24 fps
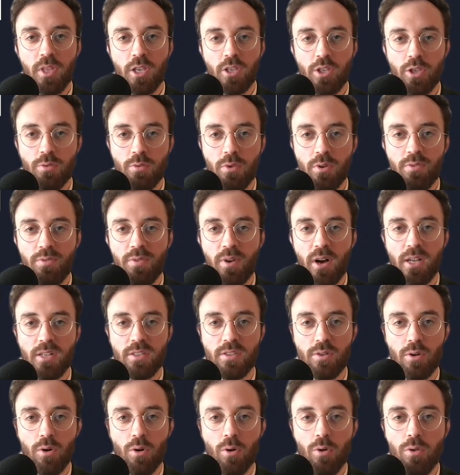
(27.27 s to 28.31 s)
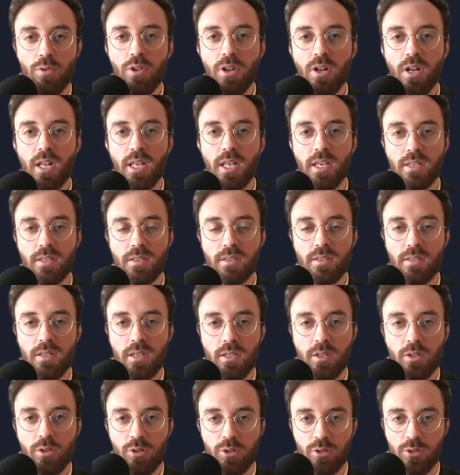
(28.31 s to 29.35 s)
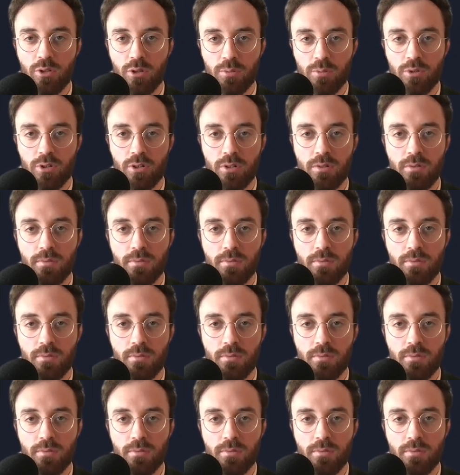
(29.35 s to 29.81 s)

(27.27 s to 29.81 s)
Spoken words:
You will find all the links in the description.